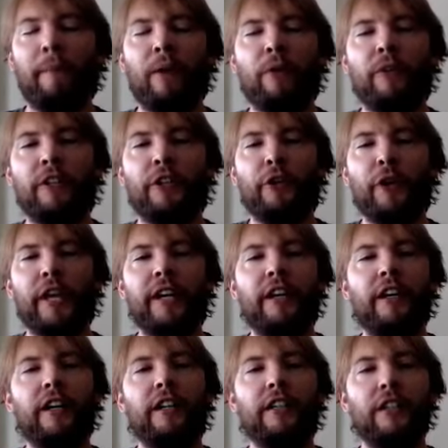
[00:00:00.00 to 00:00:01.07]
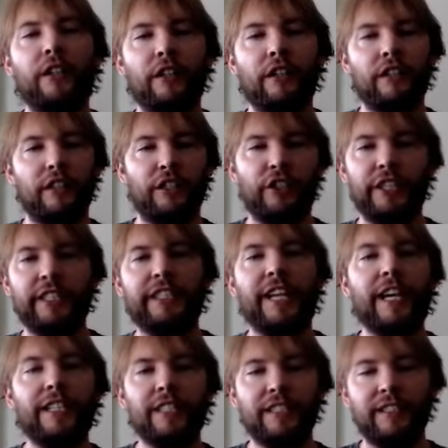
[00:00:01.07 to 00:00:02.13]
Well, you enter the
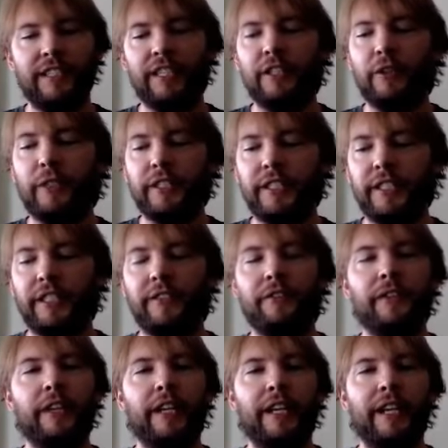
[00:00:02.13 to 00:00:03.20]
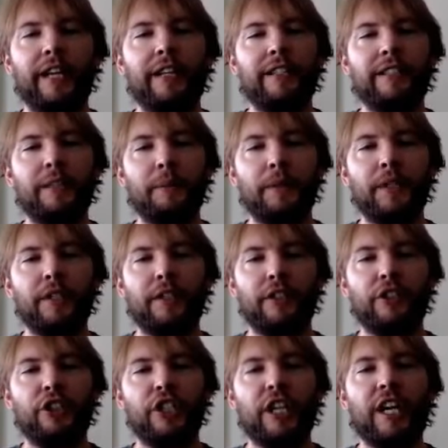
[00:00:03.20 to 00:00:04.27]
transactions that you receive into something
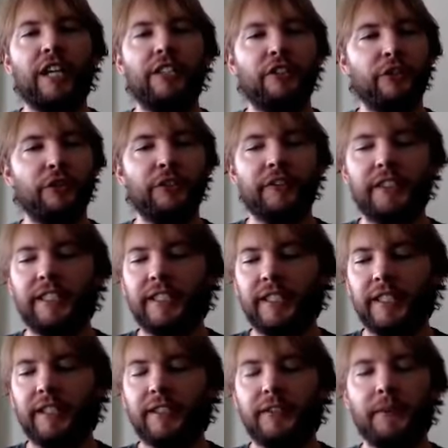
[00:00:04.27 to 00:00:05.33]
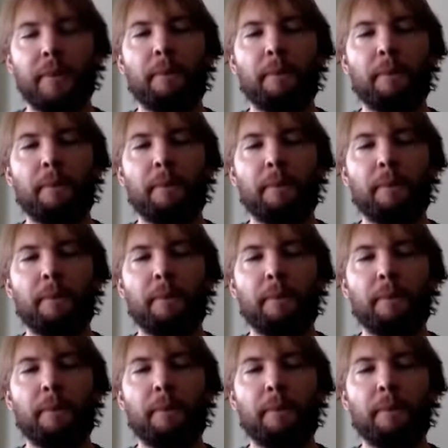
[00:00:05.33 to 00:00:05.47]
called SHA-256.